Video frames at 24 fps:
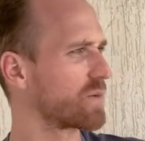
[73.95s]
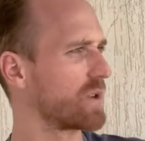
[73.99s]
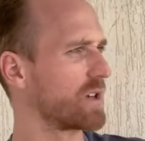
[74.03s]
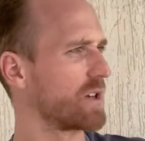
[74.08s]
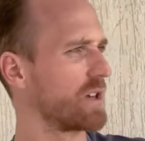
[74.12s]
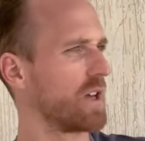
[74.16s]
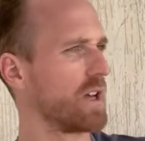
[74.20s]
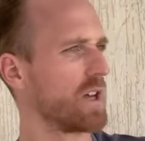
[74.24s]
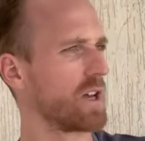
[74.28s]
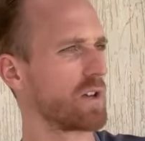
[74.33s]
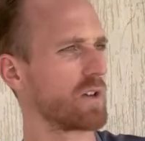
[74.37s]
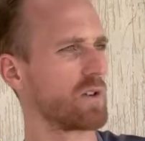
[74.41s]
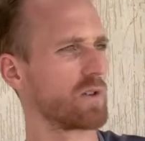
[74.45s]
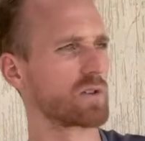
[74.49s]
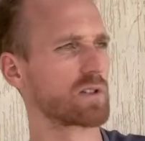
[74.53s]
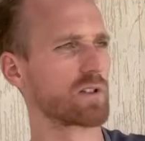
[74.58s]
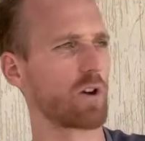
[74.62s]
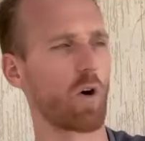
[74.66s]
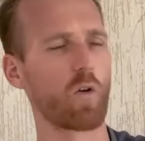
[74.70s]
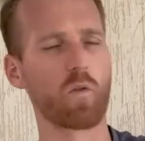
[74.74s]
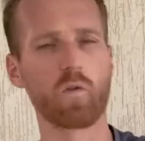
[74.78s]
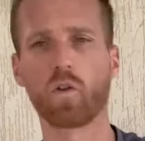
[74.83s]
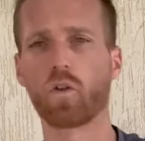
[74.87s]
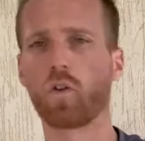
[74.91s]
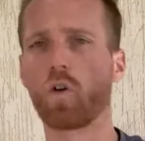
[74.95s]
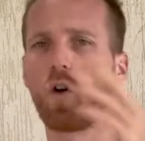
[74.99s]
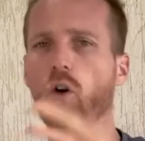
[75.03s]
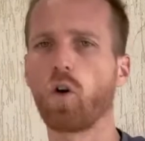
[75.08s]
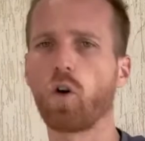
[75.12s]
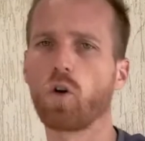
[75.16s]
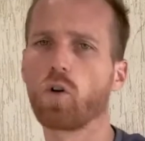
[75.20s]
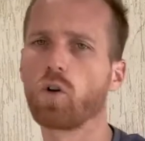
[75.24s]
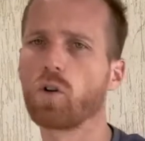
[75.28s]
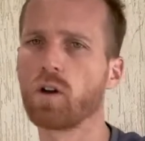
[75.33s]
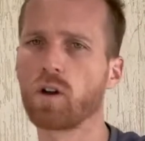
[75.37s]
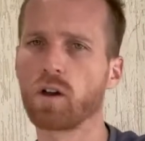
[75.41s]
We use the
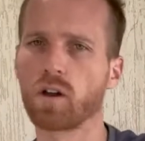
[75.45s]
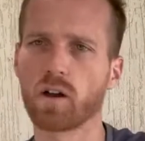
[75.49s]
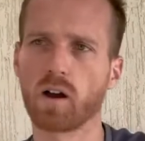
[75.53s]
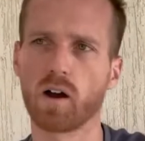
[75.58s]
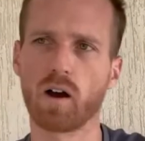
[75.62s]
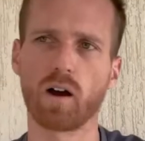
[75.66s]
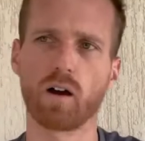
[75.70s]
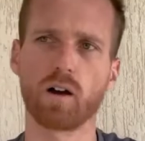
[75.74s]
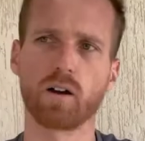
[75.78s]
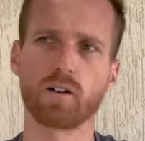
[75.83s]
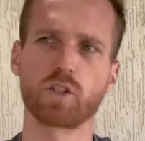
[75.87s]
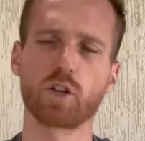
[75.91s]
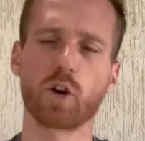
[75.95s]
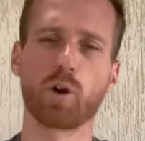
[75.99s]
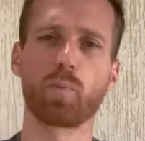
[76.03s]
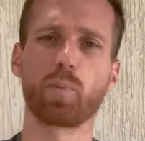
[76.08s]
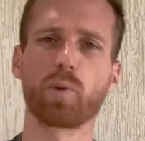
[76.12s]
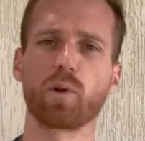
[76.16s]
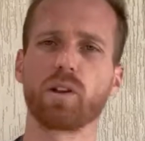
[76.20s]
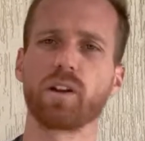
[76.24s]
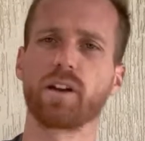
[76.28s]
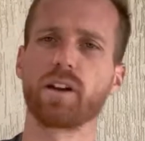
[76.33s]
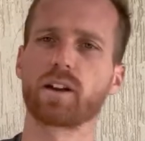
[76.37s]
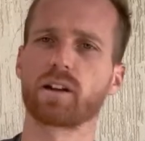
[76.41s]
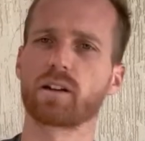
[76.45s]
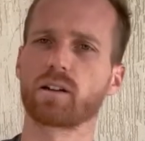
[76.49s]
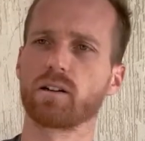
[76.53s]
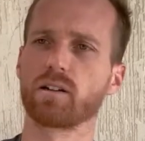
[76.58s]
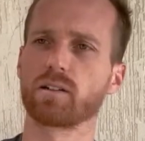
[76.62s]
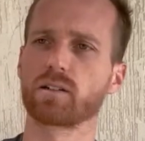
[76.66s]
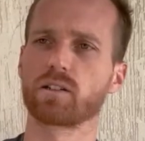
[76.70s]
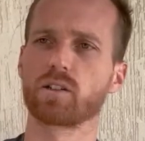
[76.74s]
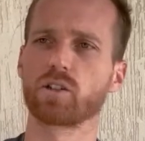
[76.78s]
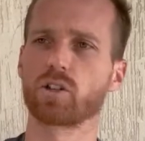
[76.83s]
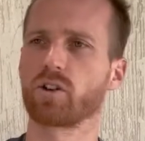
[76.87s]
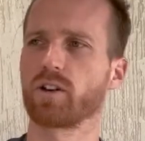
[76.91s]
overall
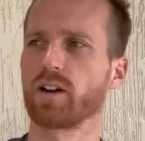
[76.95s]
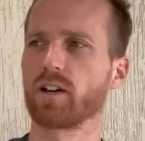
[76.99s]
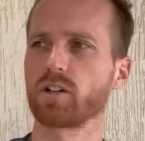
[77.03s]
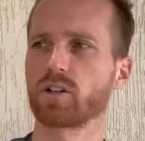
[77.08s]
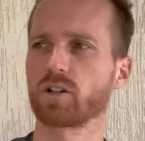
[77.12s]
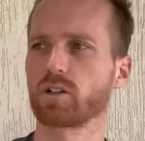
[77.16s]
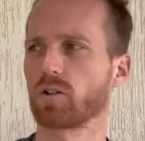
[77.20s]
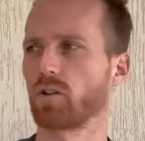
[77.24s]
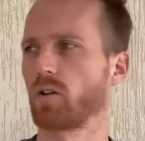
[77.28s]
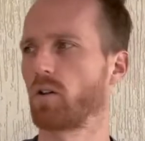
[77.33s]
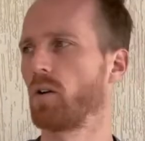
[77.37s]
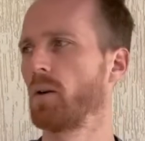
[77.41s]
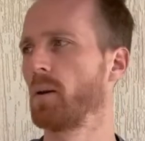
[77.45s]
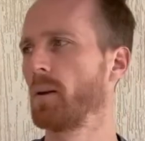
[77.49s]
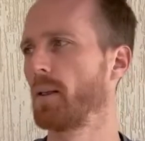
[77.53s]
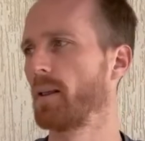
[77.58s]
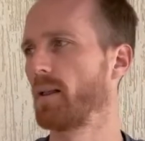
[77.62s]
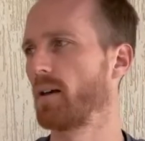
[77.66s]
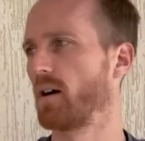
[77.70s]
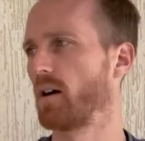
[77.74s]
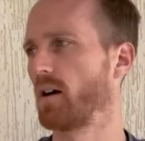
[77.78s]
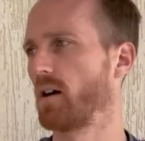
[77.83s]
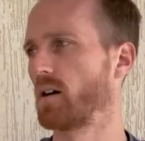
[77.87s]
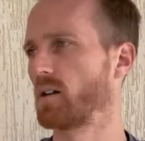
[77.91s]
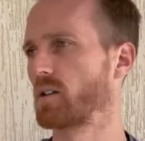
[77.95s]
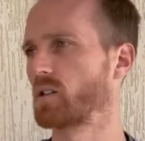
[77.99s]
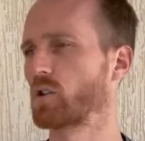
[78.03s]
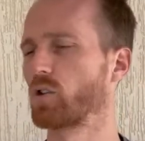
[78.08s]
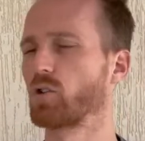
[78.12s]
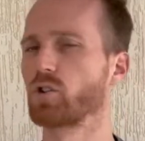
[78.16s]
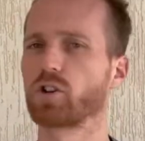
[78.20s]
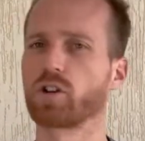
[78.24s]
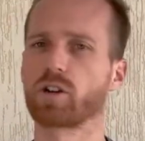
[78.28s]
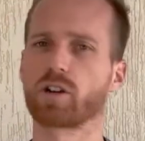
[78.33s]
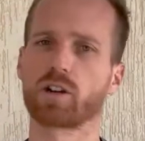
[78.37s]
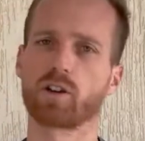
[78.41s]
geopolitical situation or
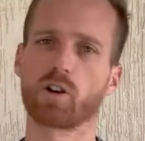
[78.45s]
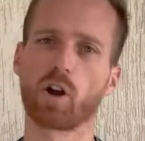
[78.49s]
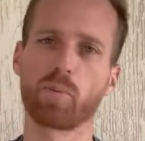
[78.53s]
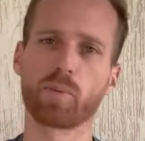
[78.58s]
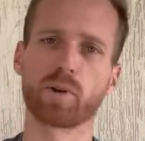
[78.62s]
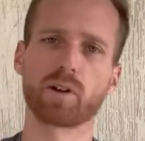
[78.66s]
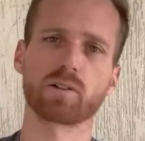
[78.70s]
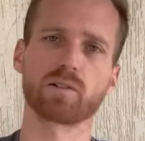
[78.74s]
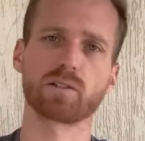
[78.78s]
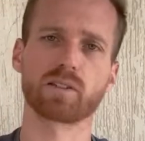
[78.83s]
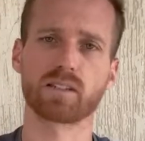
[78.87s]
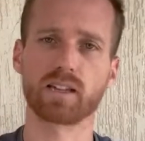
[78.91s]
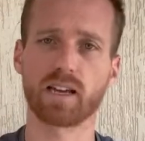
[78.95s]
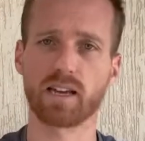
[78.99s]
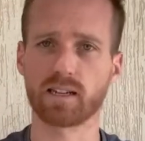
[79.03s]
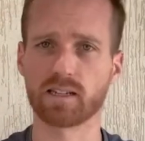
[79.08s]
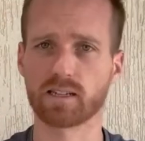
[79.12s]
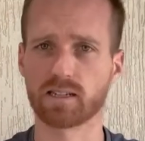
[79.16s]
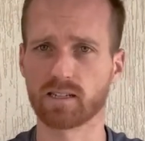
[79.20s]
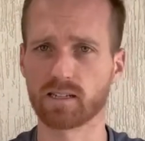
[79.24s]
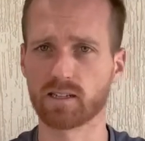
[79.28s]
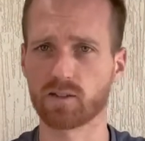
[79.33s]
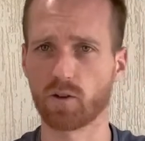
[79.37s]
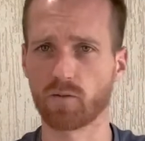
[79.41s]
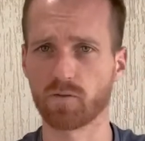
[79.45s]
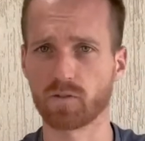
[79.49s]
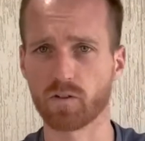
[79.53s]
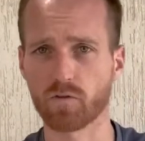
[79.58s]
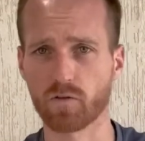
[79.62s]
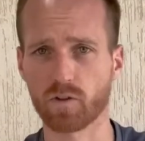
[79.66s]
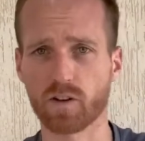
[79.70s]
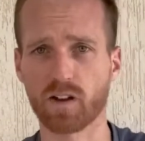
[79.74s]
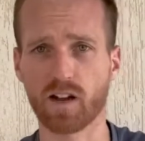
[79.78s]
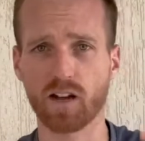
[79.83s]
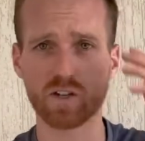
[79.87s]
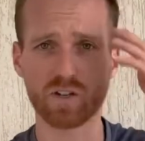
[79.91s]
socioeconomical statuses of
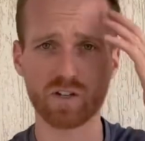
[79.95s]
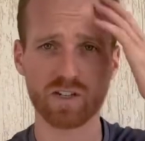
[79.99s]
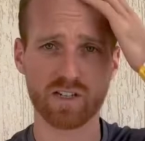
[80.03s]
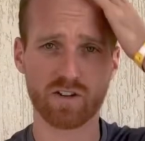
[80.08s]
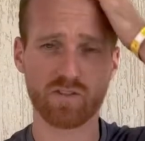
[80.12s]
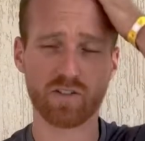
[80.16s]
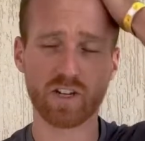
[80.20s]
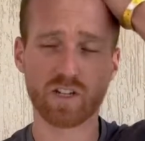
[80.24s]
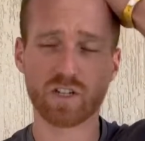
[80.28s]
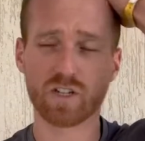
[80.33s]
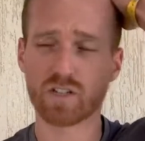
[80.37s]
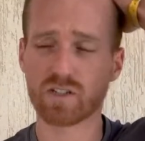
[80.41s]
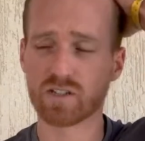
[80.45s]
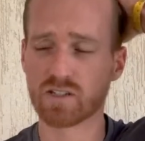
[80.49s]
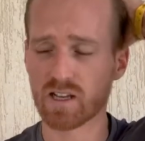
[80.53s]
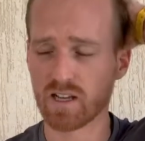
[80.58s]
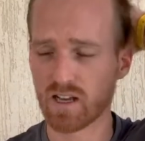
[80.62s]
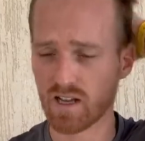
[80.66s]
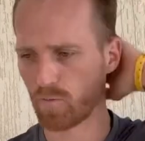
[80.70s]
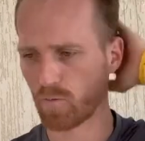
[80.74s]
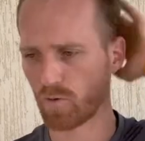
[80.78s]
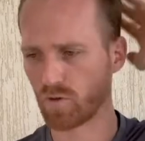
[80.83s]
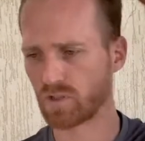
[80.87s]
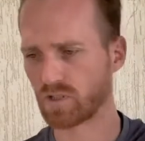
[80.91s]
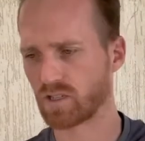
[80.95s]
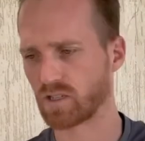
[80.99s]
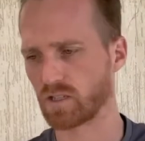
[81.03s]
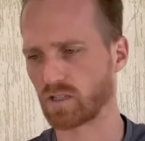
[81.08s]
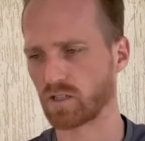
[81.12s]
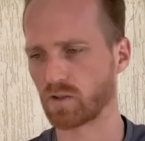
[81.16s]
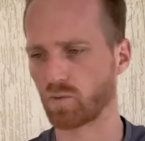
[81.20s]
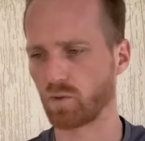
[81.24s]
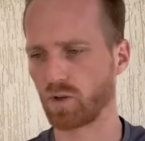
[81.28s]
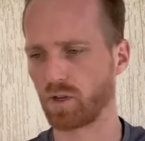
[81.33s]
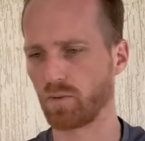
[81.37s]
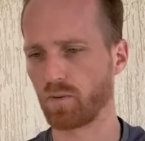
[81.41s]
different countries and regions. For
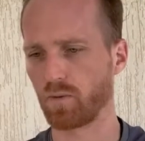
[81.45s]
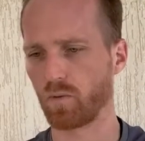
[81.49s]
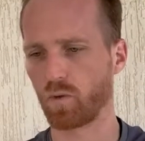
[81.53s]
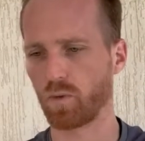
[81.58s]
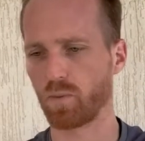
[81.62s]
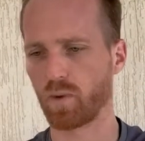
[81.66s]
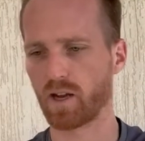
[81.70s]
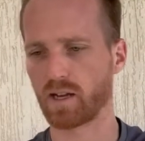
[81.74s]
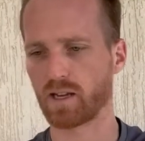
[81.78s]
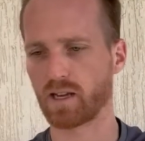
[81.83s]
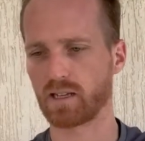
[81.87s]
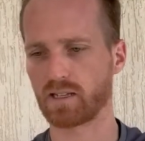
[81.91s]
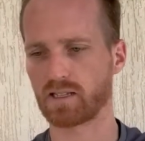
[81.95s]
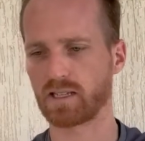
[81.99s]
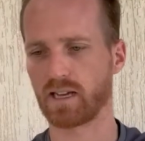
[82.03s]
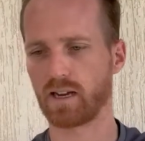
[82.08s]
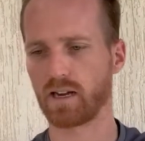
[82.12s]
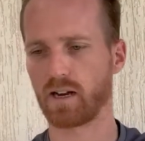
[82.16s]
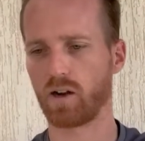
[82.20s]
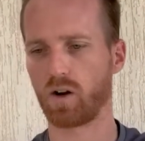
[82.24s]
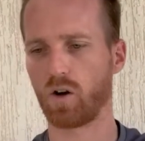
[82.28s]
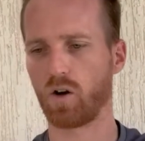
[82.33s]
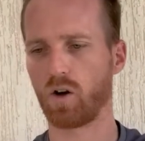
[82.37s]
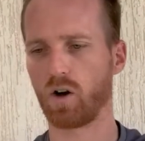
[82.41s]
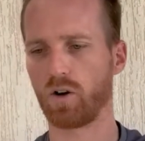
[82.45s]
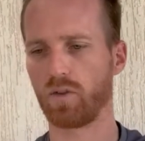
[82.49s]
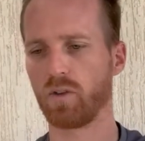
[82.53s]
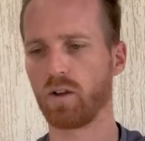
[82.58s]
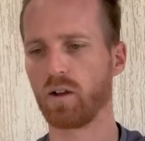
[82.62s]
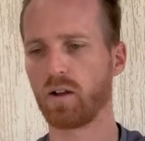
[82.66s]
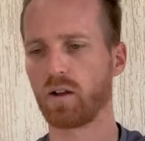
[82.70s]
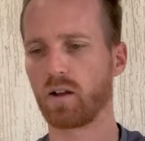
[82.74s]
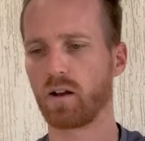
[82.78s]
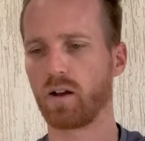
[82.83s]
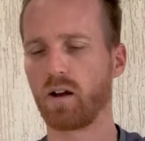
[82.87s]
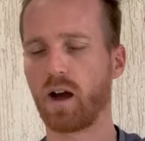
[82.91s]
instance, we might get data on
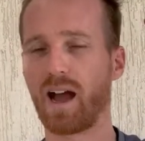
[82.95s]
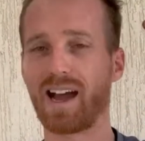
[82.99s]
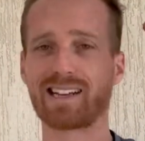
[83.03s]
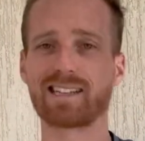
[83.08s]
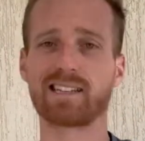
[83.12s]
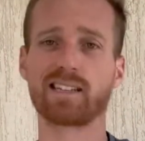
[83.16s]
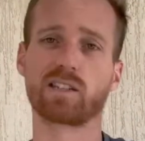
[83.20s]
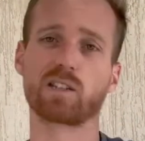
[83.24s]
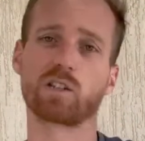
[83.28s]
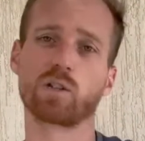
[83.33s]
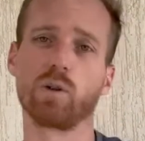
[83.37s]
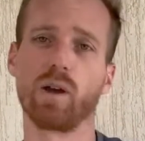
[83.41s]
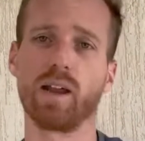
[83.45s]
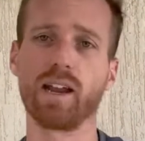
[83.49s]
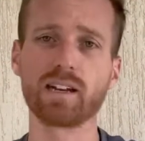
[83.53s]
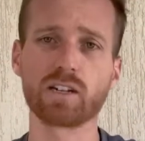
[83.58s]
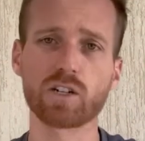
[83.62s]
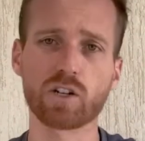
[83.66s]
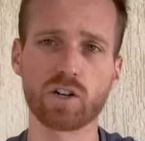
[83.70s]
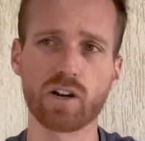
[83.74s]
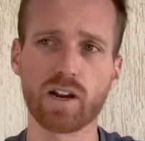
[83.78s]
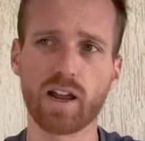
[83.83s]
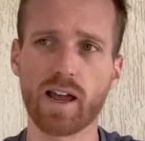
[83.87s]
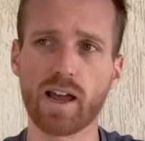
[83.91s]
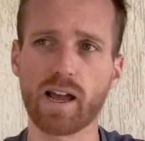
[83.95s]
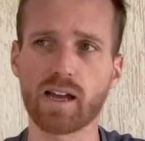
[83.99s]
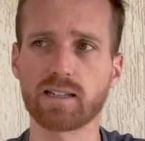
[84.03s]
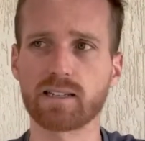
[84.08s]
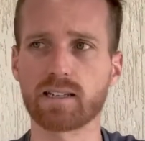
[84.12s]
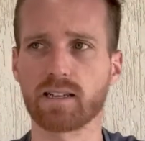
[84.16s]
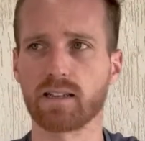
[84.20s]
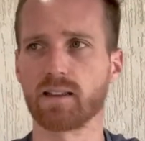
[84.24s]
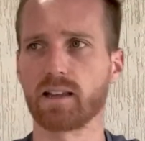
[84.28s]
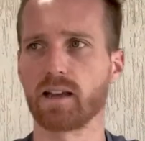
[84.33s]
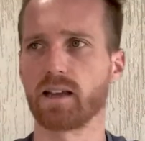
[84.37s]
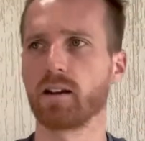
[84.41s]
access to
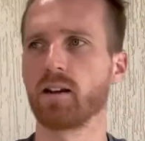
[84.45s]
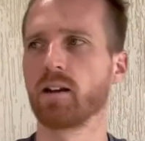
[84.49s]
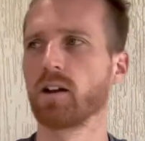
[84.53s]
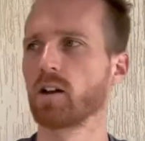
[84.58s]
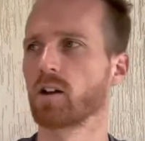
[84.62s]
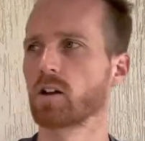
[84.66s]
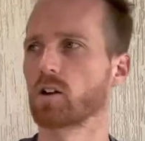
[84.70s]
internet and then